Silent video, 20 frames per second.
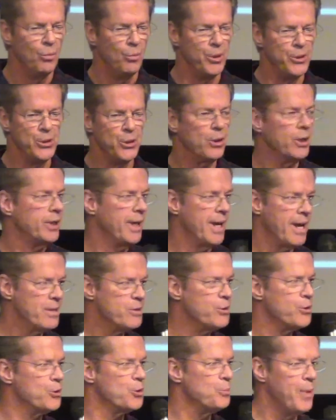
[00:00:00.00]
but you can
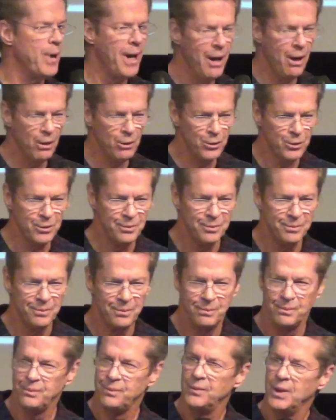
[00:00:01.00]
ask their spouse
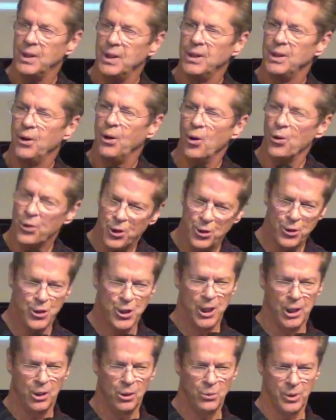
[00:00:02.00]
or their
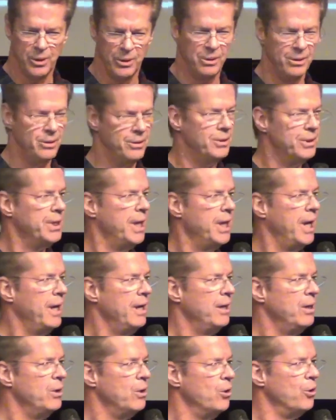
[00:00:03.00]
children
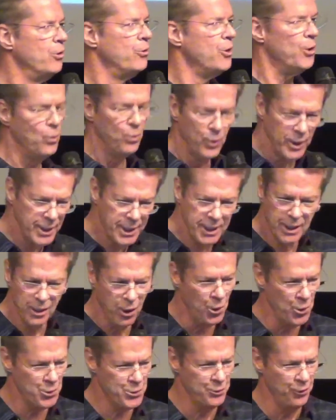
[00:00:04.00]
or their really
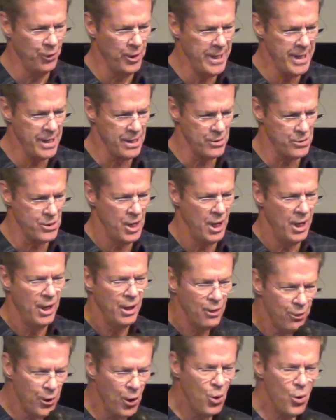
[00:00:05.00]
close friends,
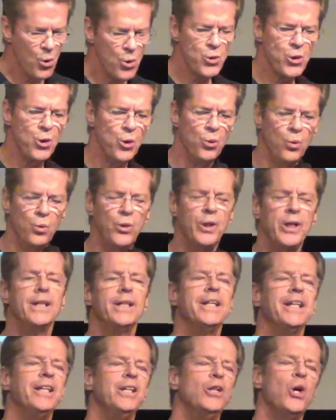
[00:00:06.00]
those who
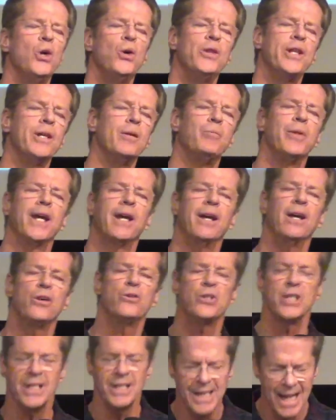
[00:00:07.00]
really know them,
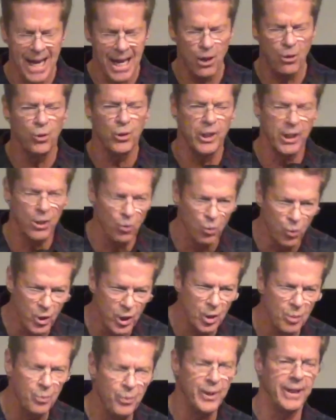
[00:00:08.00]
because integrity
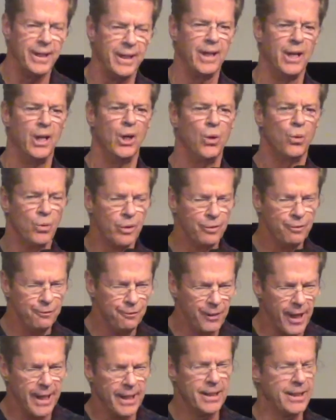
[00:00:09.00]
will be
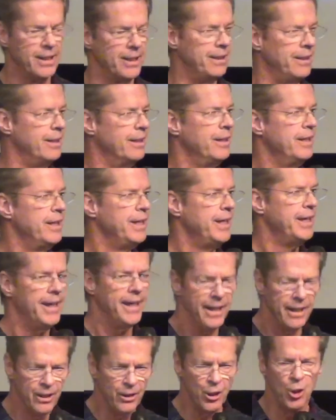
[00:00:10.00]
reflected
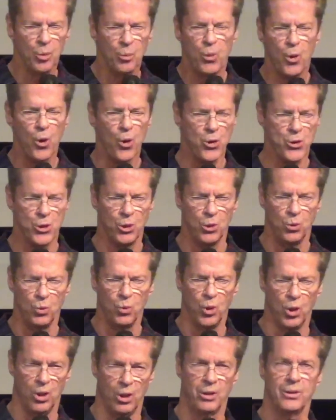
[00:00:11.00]
in their personal
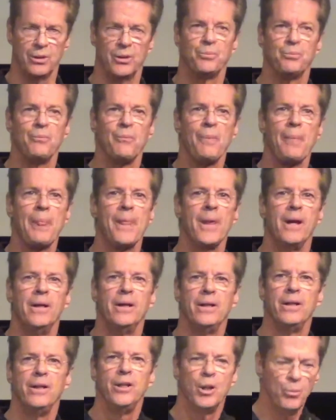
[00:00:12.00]
world.
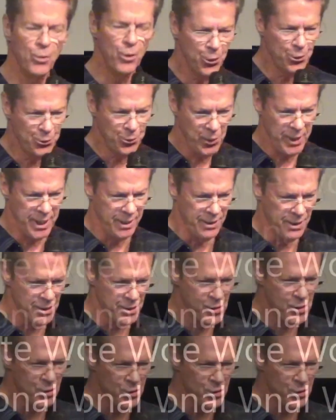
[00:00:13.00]
Number three, this